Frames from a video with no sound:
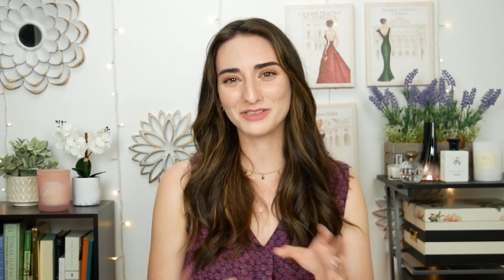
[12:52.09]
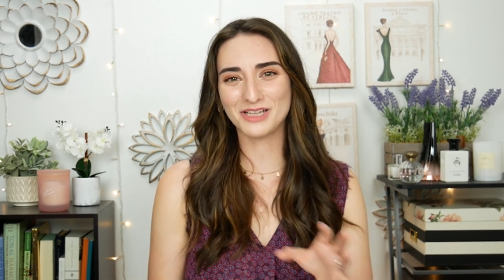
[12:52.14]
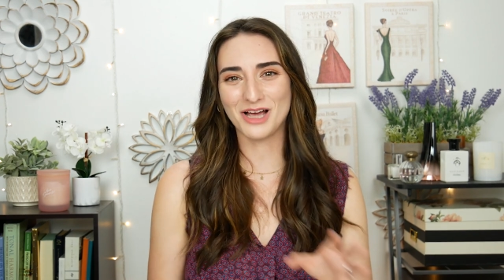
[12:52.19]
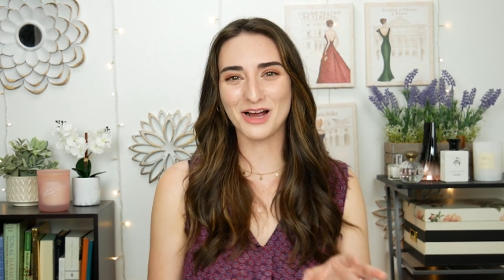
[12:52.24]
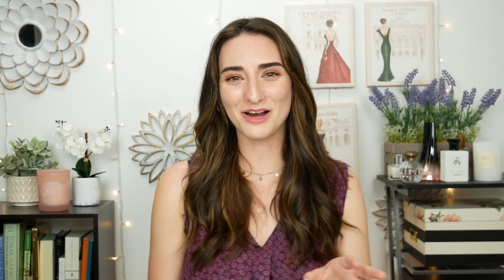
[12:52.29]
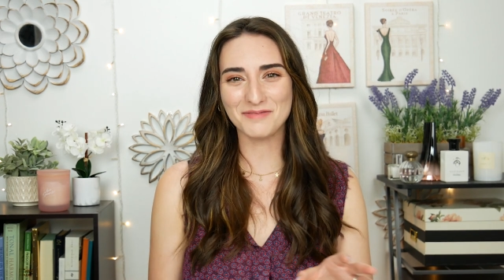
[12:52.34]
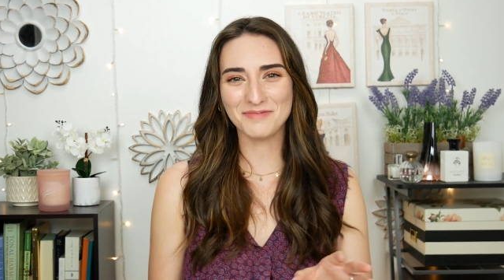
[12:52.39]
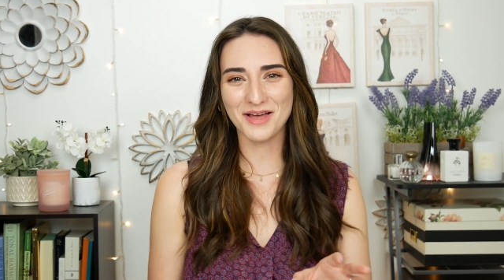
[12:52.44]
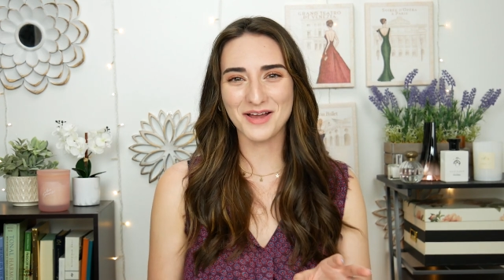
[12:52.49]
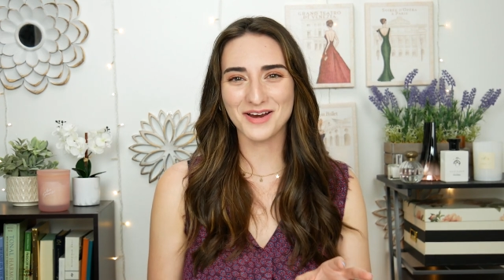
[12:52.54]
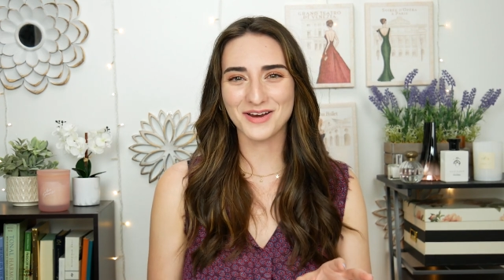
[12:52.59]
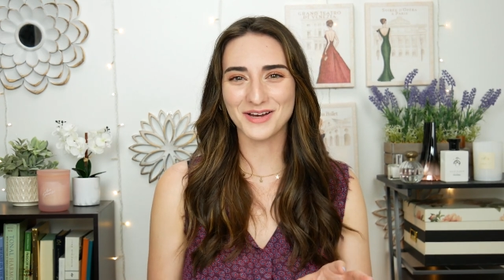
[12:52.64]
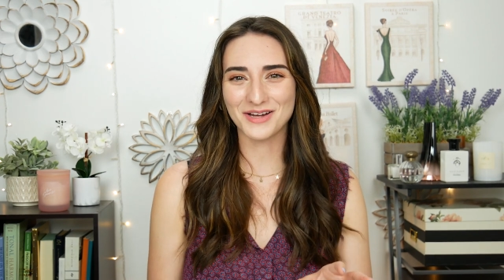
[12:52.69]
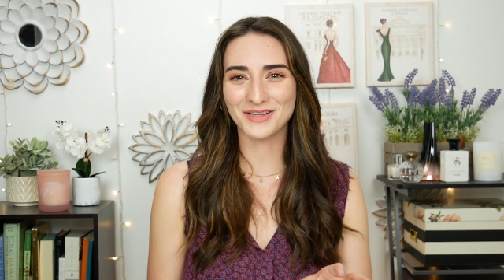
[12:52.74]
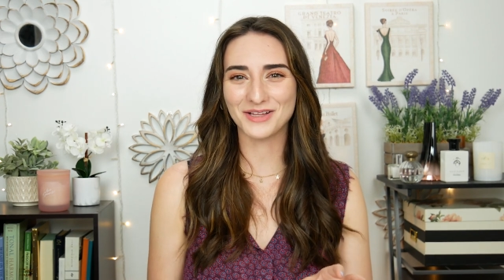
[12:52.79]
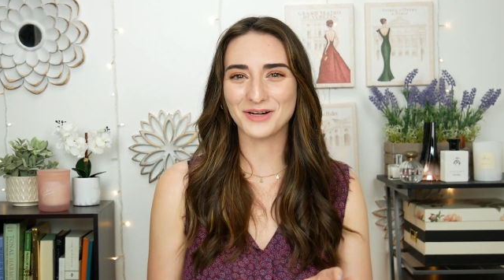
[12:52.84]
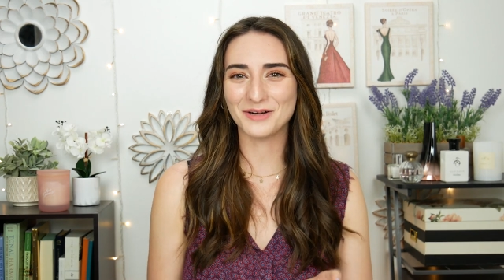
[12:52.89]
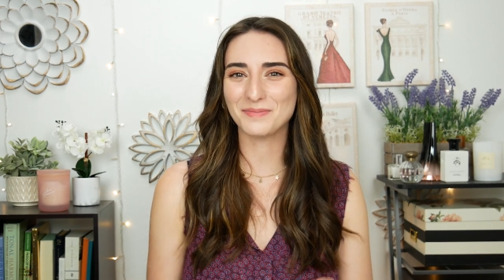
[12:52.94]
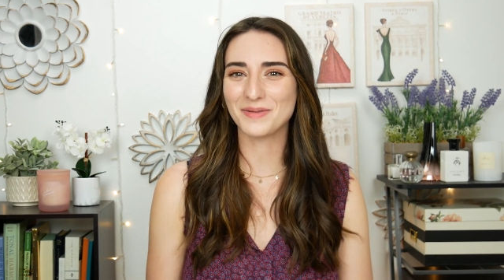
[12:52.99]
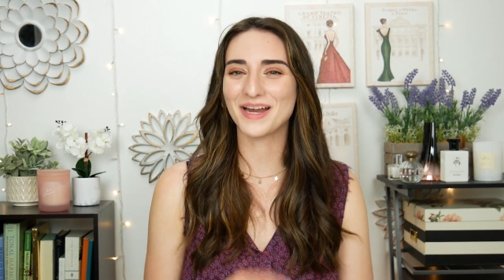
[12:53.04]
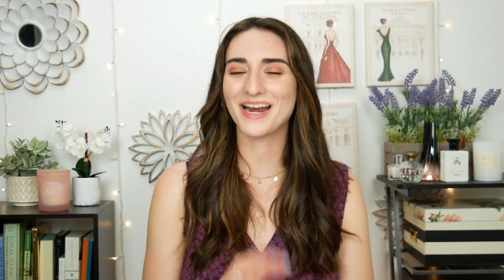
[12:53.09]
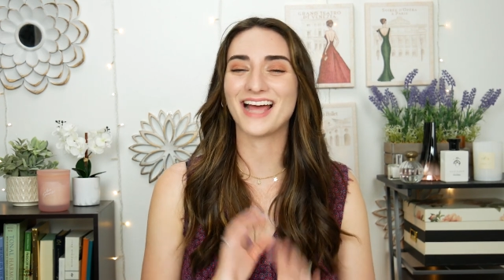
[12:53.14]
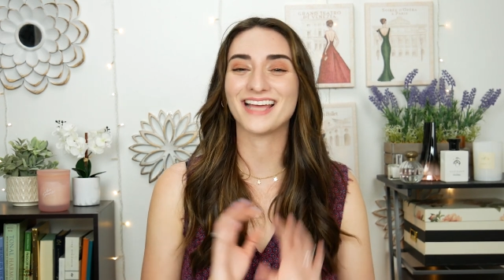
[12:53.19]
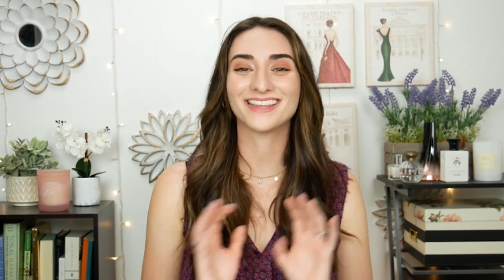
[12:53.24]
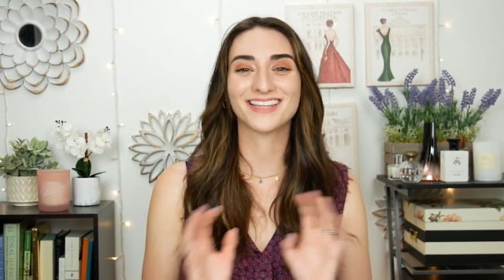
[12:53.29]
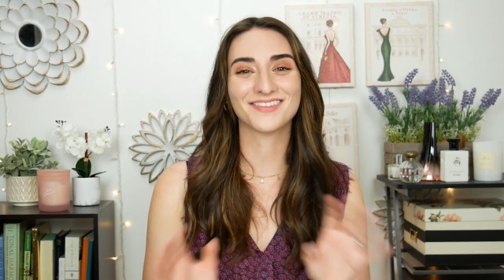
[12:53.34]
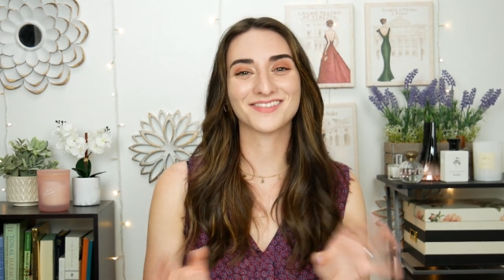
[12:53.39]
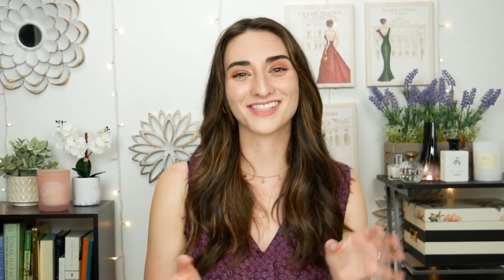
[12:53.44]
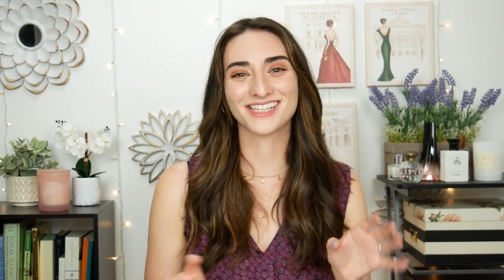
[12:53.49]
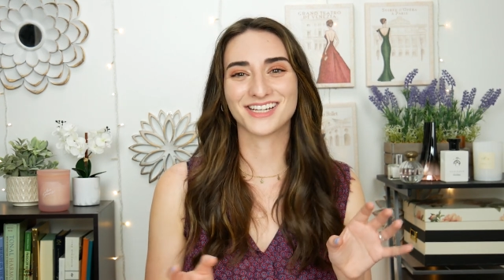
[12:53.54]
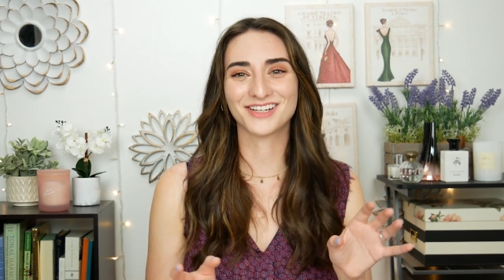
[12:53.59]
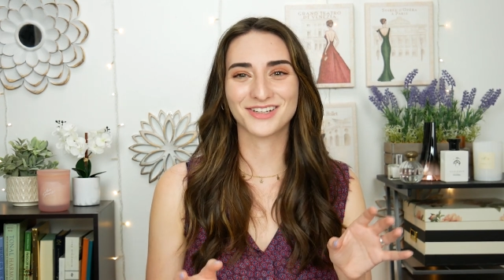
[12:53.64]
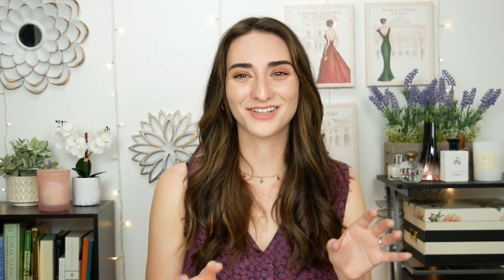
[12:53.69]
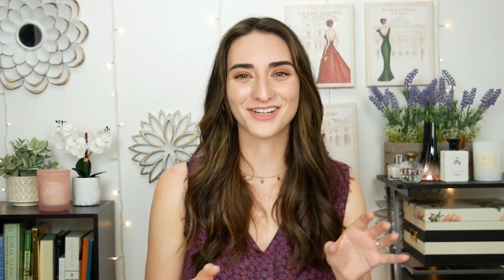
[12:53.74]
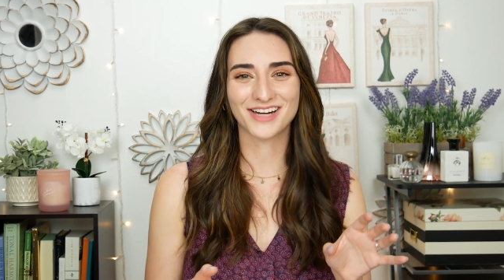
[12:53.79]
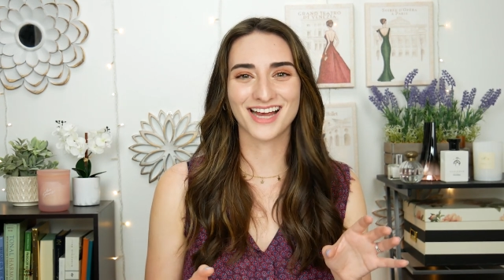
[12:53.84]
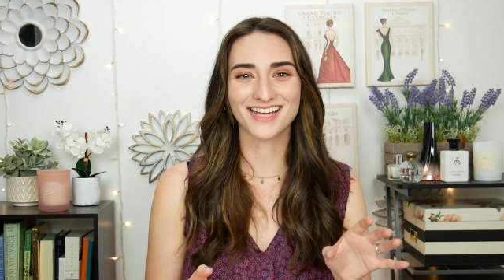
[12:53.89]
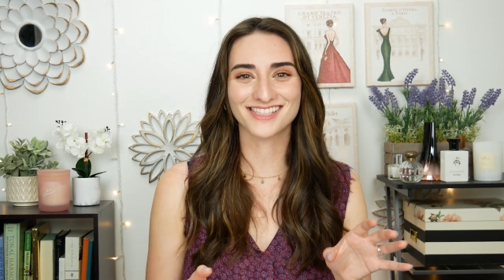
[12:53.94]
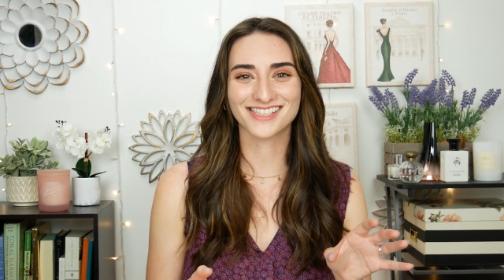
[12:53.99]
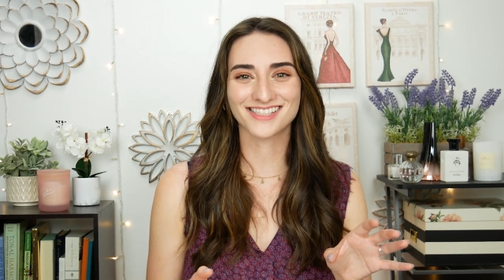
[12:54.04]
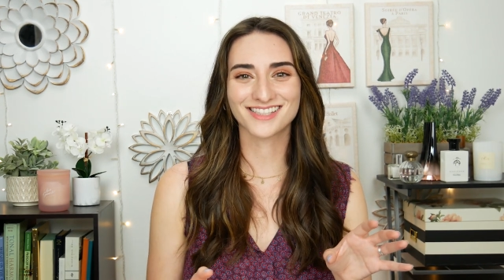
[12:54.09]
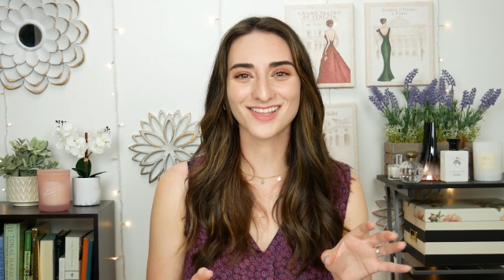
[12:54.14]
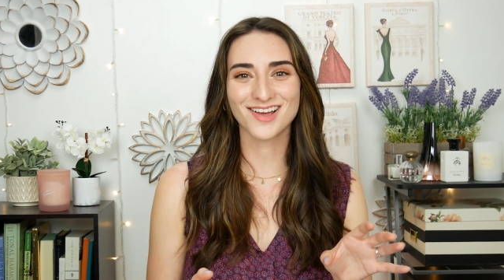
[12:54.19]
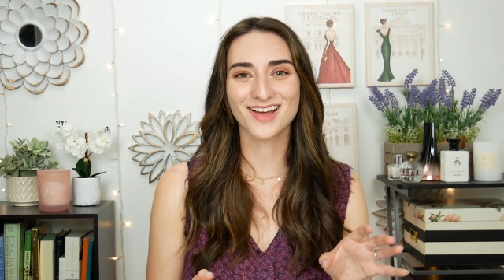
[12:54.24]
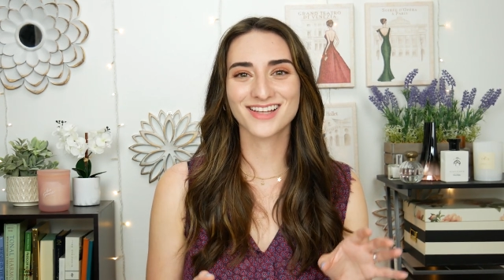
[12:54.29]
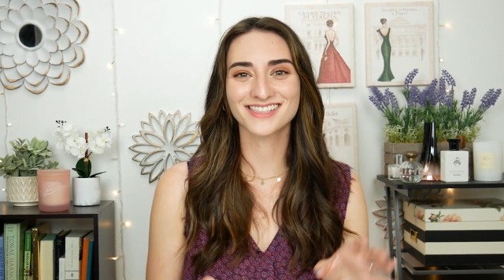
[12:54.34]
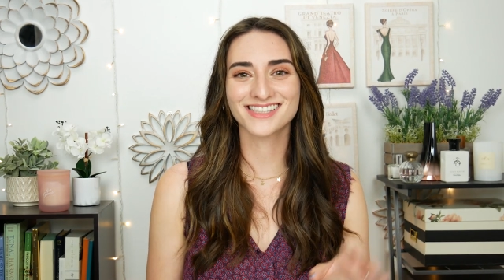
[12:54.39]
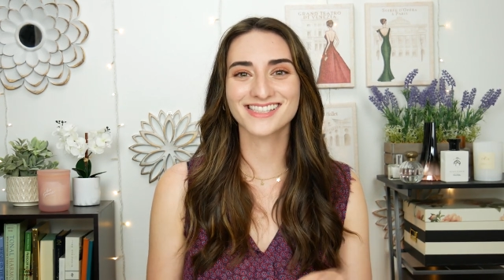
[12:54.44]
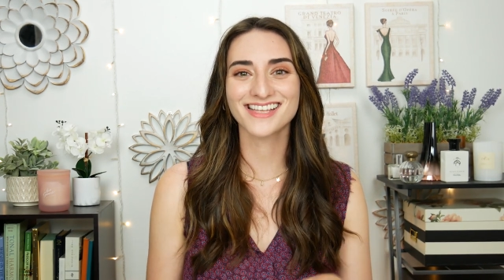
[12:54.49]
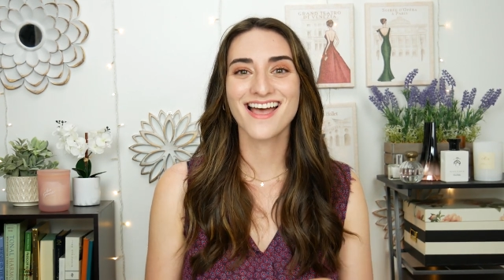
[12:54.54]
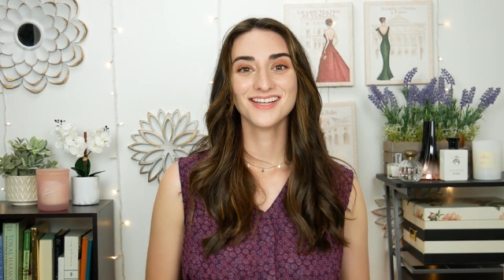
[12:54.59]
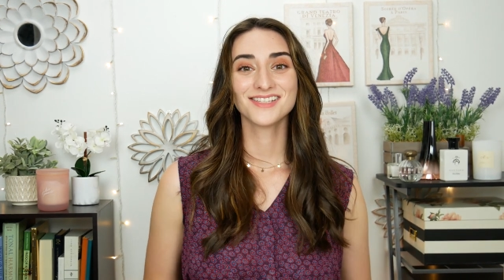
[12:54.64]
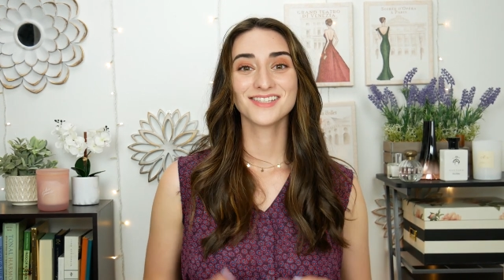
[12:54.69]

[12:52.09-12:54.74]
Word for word: talk about it a little bit. I'd love to hear your guys' thoughts.